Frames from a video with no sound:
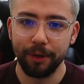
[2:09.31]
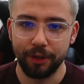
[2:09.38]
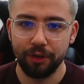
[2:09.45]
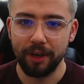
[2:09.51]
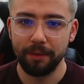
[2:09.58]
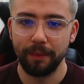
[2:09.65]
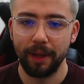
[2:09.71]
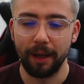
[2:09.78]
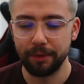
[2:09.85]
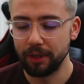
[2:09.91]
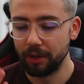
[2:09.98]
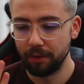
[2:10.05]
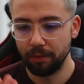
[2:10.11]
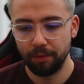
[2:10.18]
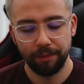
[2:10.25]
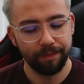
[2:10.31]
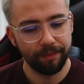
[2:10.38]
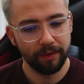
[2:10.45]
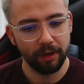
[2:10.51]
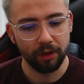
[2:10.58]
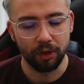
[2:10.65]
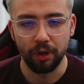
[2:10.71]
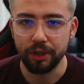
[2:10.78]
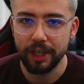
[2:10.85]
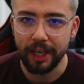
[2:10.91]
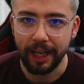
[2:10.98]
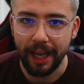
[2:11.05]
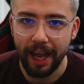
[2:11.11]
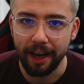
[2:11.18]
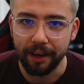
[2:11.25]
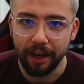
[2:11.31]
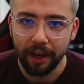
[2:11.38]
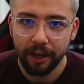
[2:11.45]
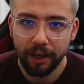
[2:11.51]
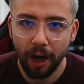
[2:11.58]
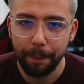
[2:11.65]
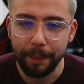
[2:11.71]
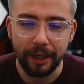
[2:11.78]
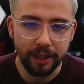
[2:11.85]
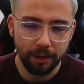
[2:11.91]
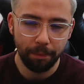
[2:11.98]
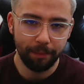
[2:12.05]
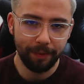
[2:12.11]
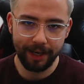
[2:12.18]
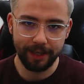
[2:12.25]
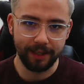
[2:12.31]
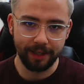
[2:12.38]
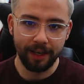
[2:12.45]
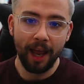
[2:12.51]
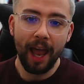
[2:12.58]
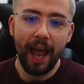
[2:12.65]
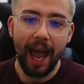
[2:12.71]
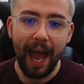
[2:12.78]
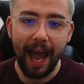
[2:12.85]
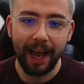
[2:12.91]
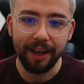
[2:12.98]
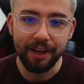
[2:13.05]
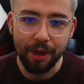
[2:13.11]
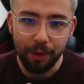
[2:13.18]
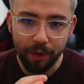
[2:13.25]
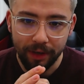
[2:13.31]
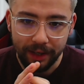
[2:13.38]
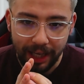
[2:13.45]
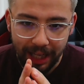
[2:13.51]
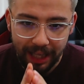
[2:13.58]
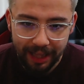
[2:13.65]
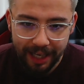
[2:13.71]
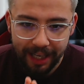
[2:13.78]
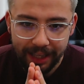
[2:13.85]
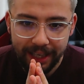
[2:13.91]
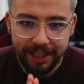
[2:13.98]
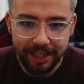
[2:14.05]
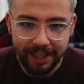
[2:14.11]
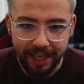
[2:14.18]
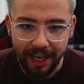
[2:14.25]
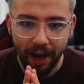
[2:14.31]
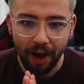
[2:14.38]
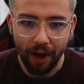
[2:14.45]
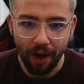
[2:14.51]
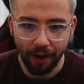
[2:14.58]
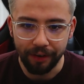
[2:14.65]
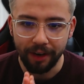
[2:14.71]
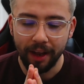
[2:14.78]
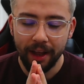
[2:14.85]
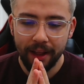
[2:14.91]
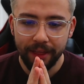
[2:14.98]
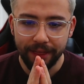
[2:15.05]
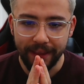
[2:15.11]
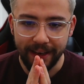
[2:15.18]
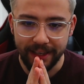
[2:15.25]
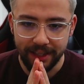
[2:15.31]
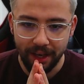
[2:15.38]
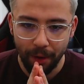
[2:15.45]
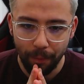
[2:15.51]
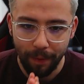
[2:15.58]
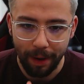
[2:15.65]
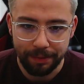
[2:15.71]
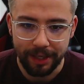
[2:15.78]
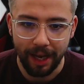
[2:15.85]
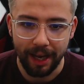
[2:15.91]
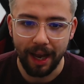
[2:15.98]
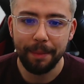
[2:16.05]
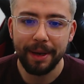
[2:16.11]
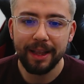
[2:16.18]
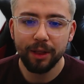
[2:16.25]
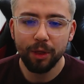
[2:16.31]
but Streamlabs does it again. Copies, paste, and you can clearly see it on this website. I